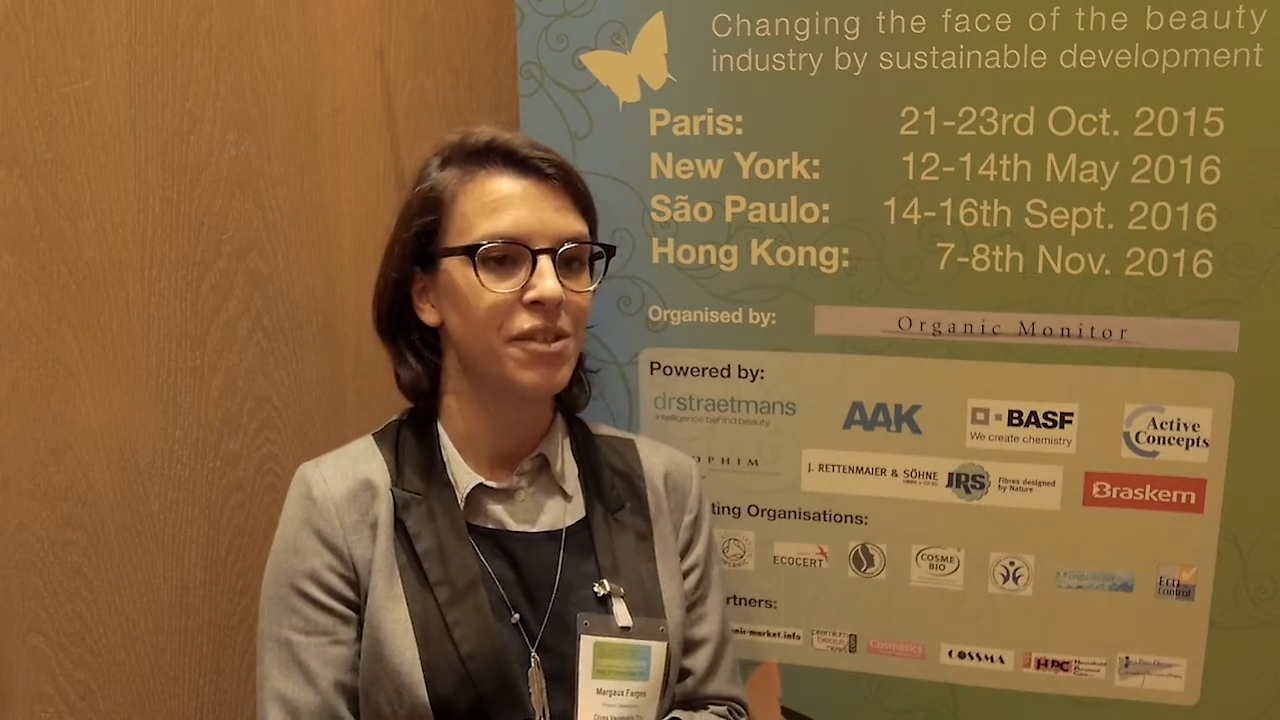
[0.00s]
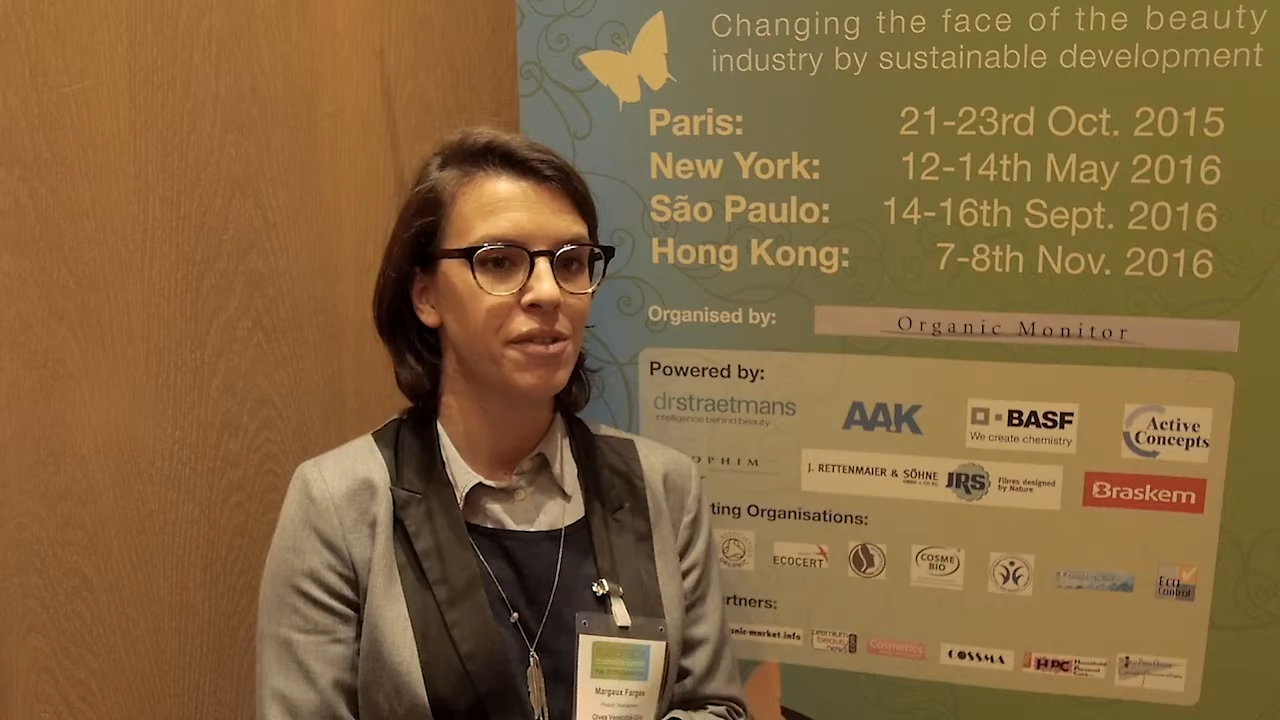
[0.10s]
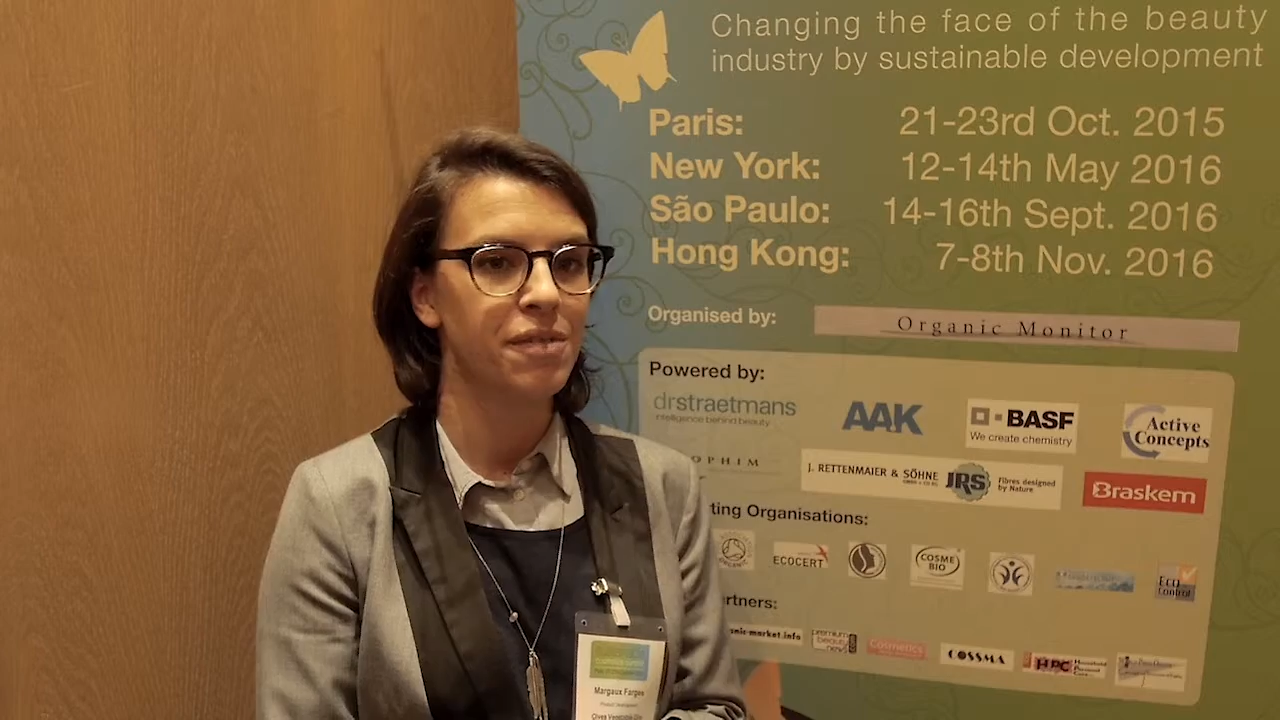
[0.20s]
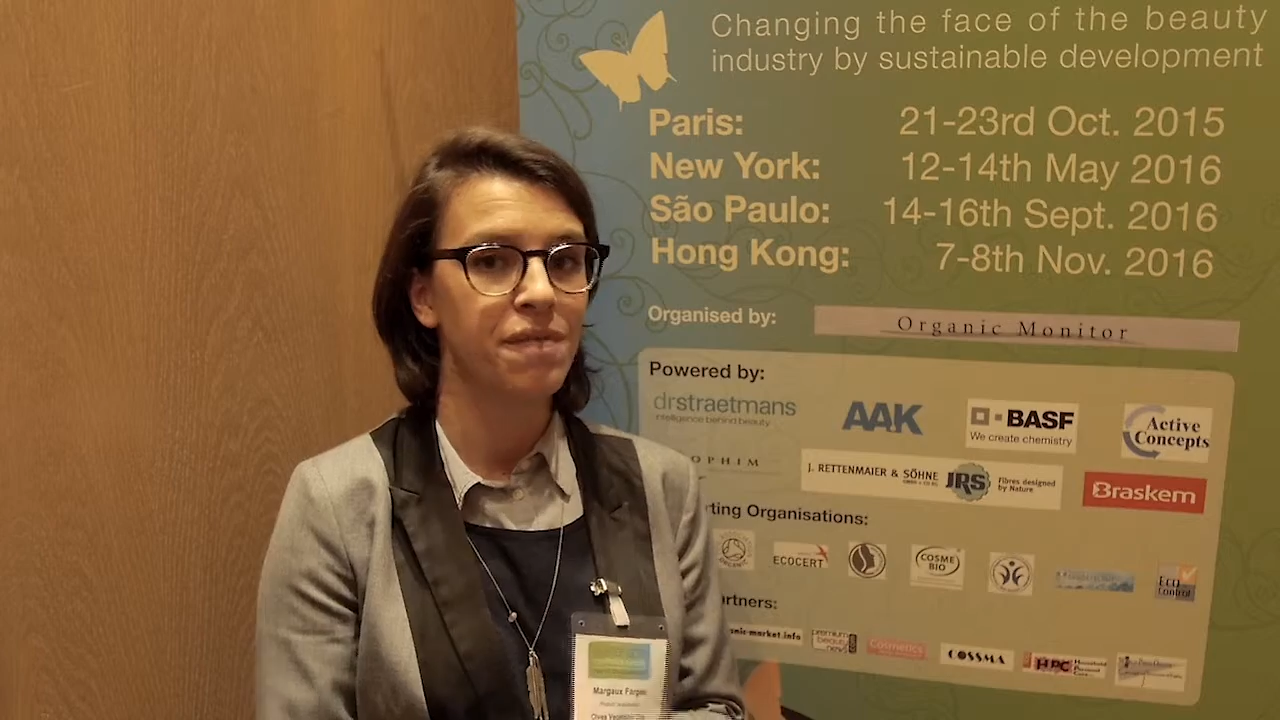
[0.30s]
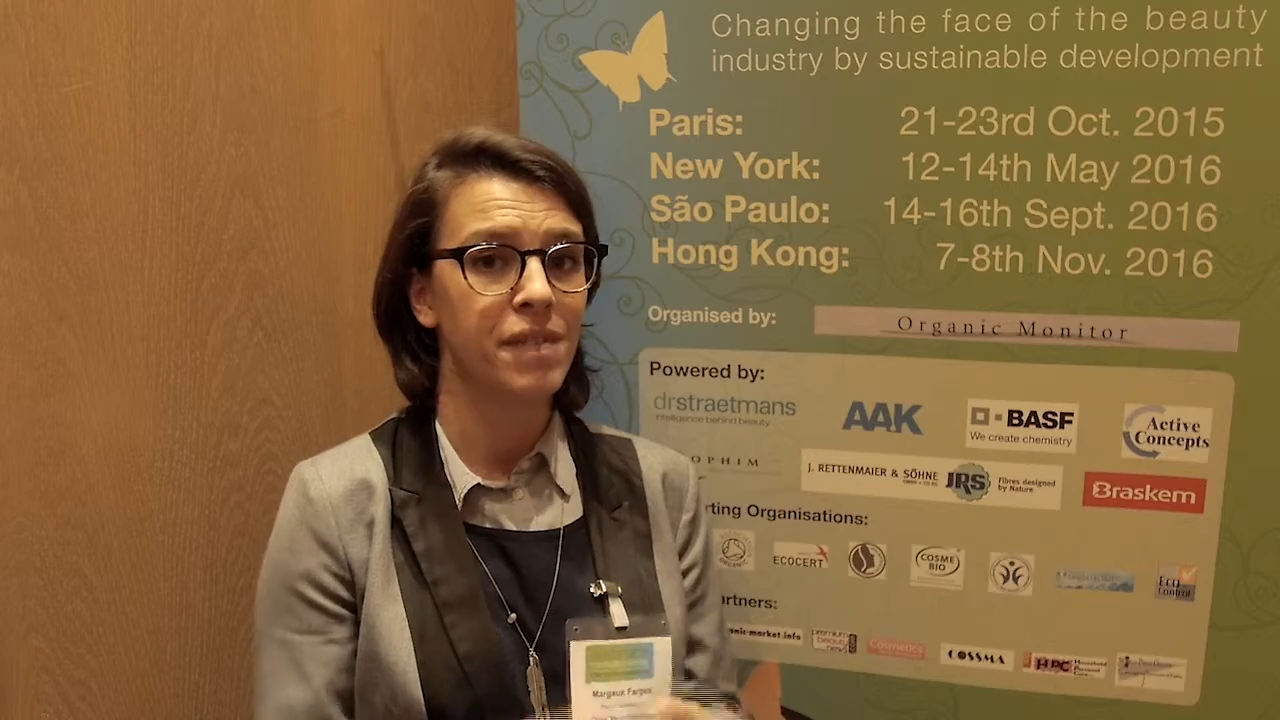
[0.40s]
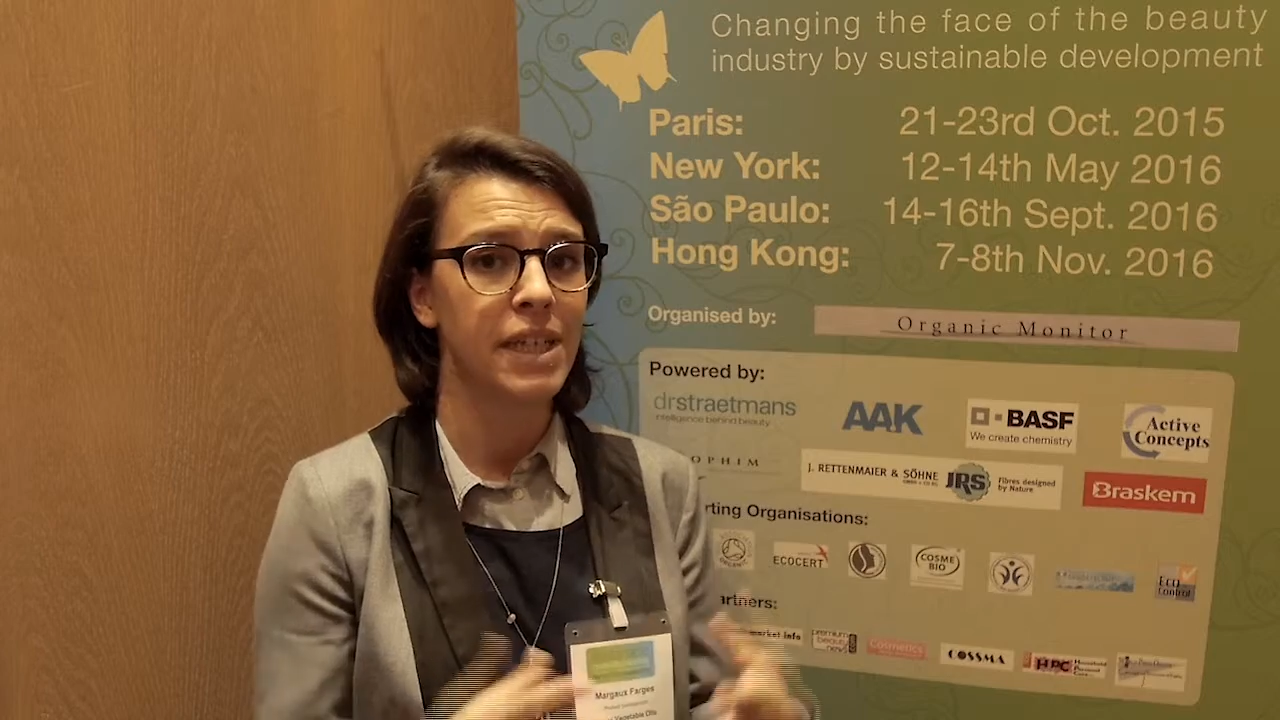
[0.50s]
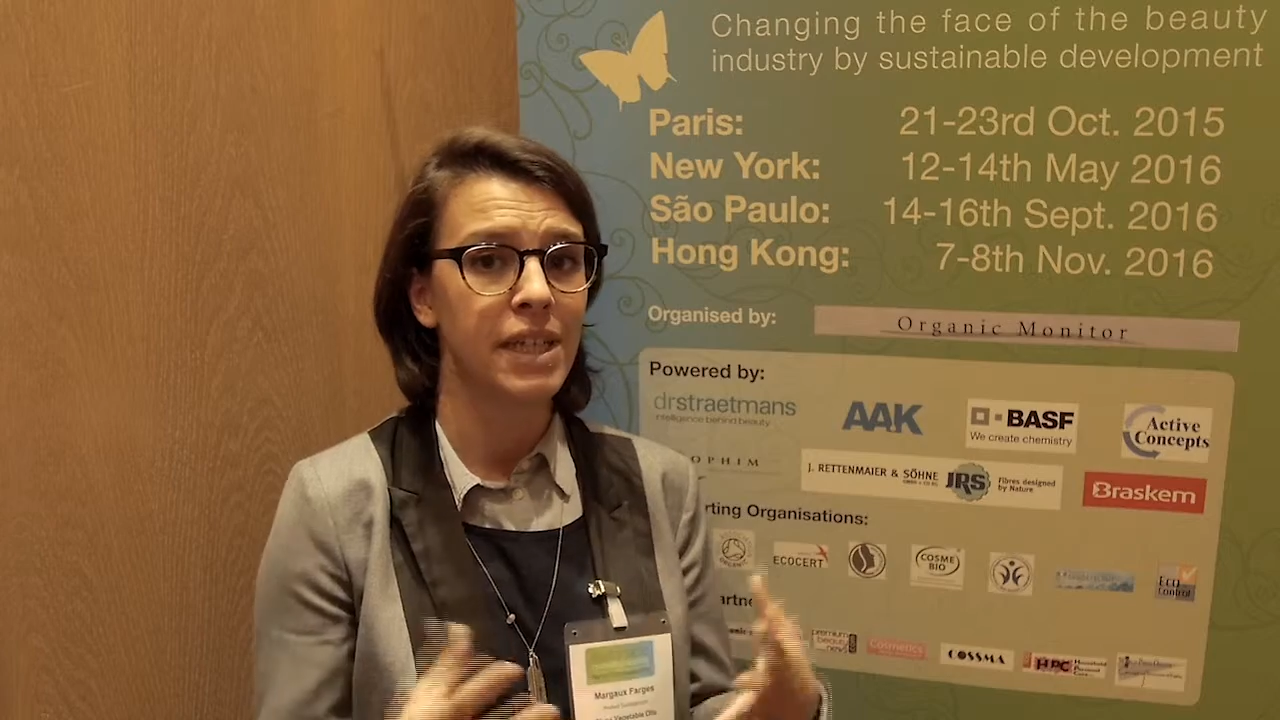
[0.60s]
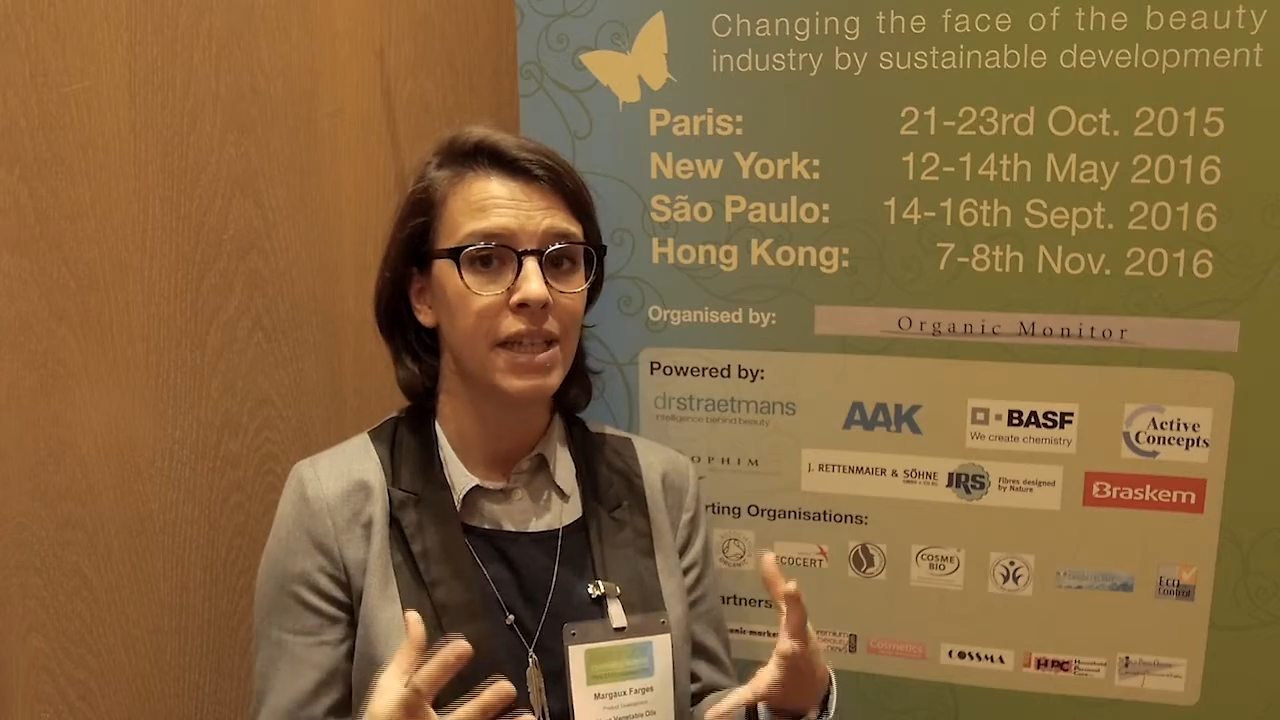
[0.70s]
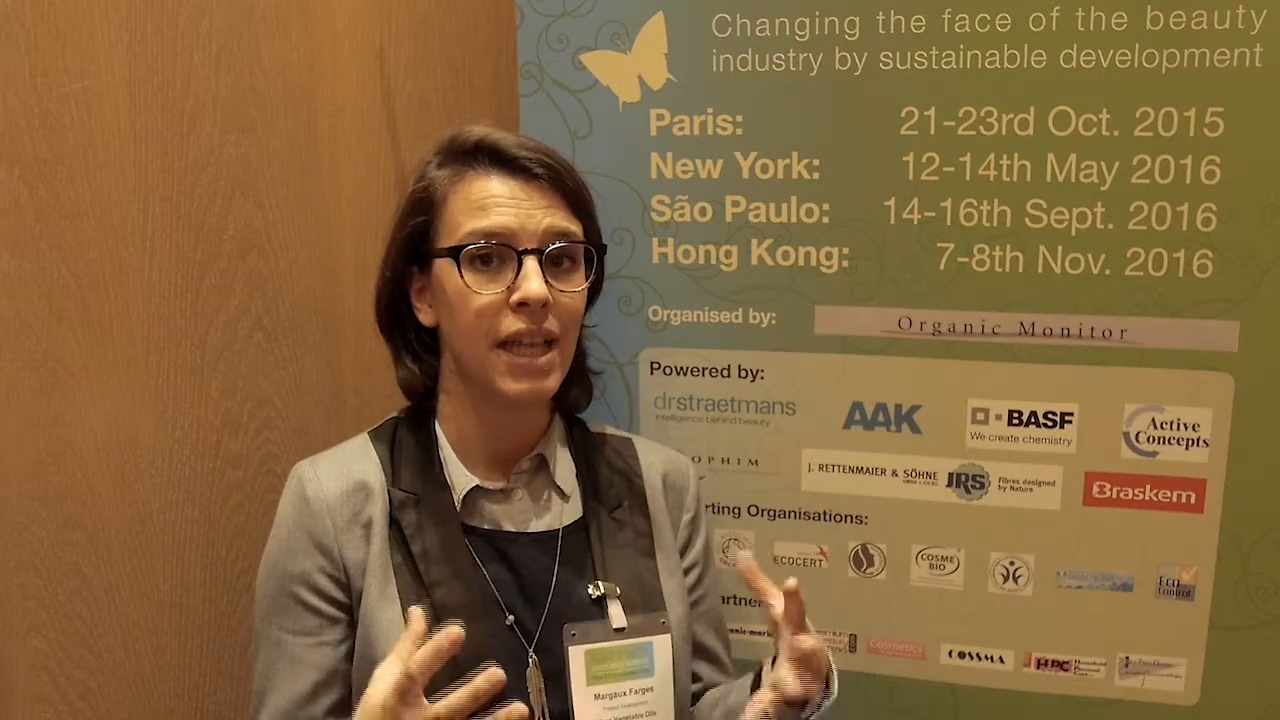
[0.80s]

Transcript: you feel